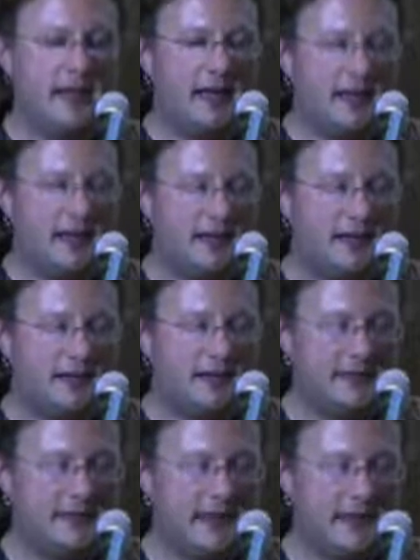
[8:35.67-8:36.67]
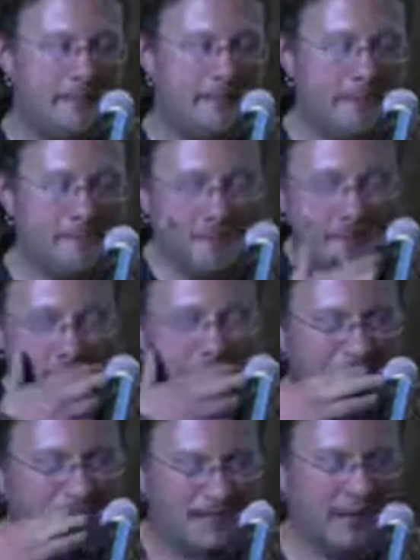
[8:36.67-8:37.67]
and um,
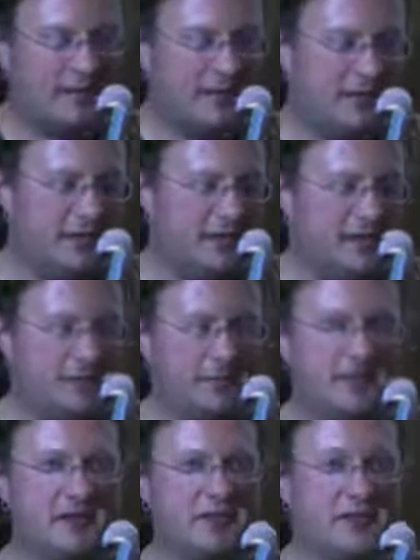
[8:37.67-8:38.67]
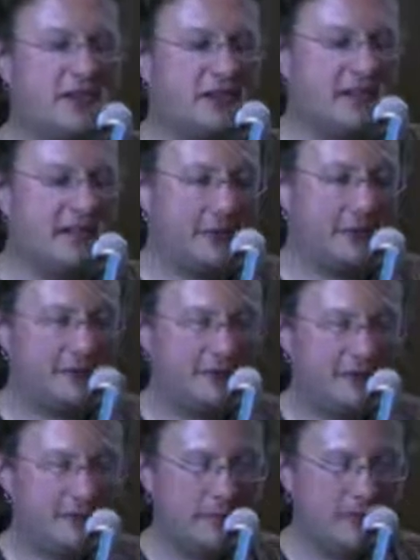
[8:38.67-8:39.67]
you, you know the the screenshot here is
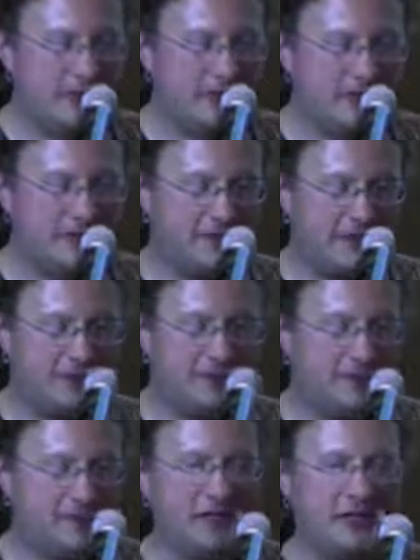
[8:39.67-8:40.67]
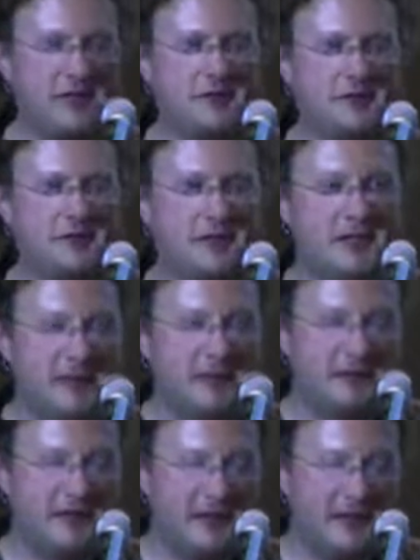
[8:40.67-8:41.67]
from is from this particular street in
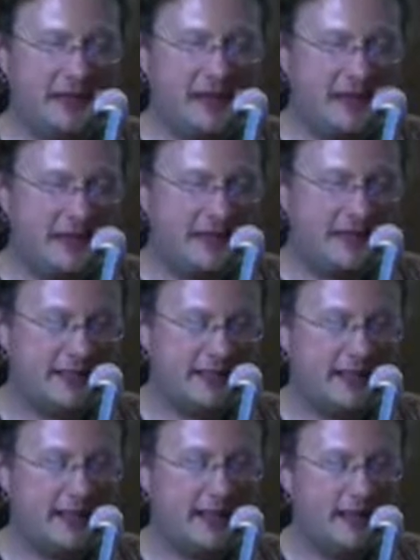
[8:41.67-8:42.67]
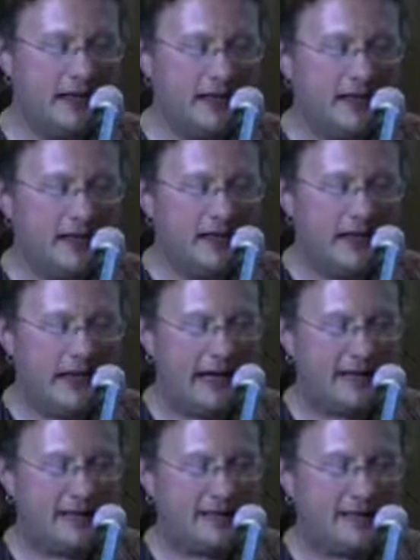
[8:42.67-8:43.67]
Westphalia that uh,
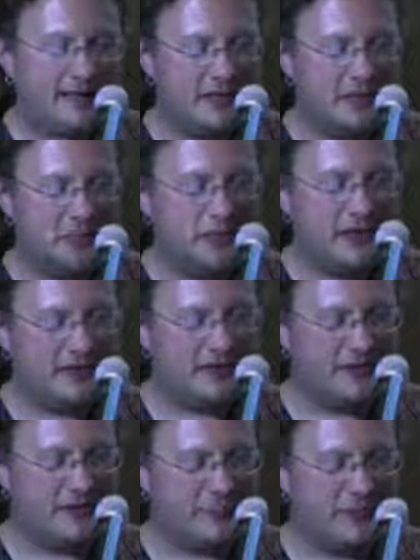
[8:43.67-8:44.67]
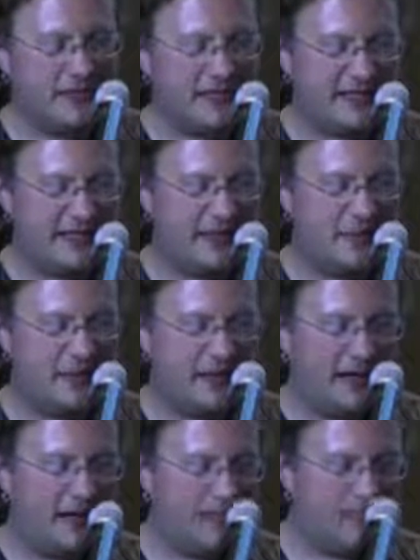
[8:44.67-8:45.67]
has you know was was edited
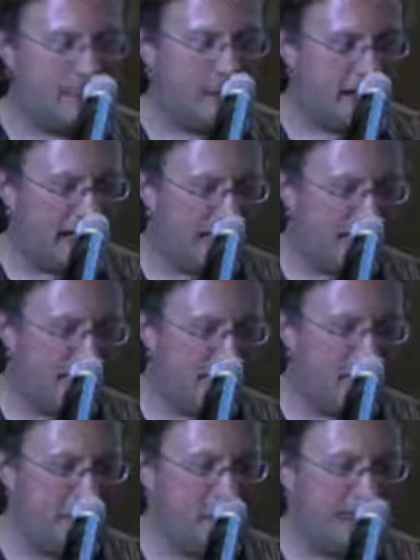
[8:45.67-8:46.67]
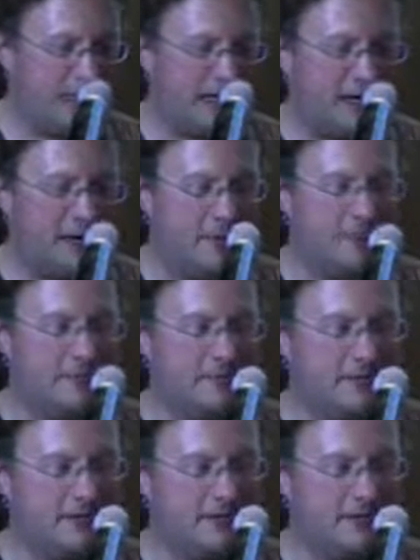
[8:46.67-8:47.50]
by by bot mode um,